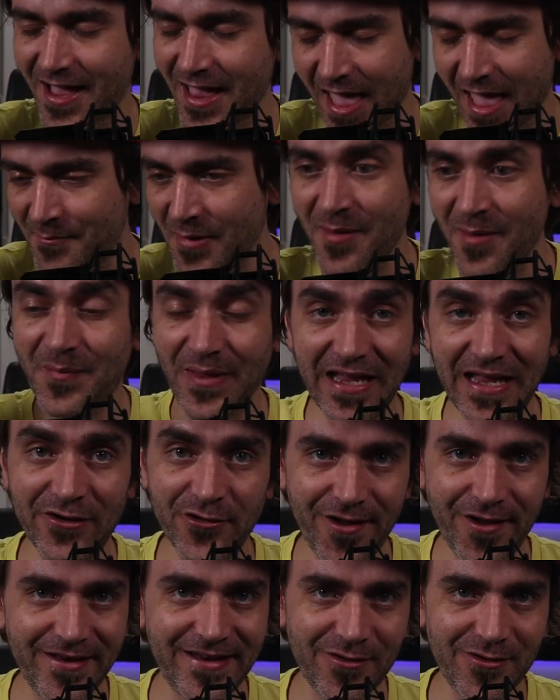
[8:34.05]
am I being
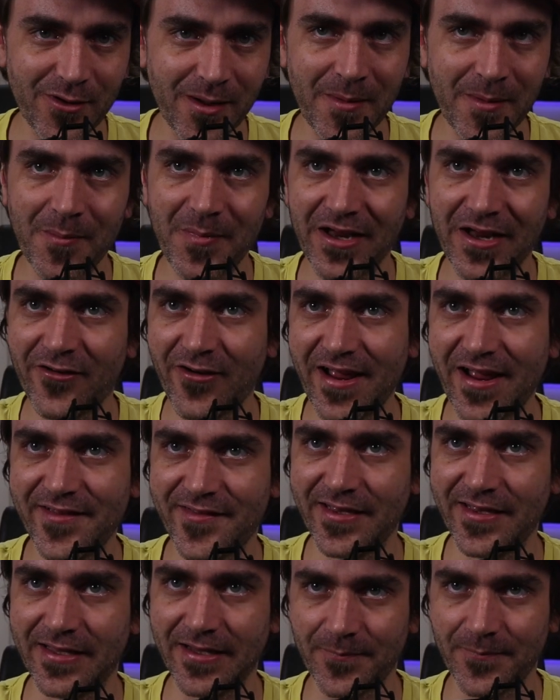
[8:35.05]
nerdy or am I being
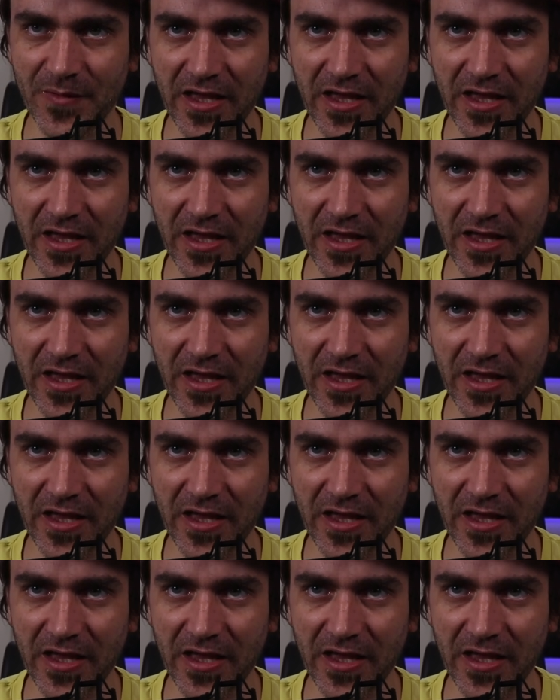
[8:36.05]
crazy here?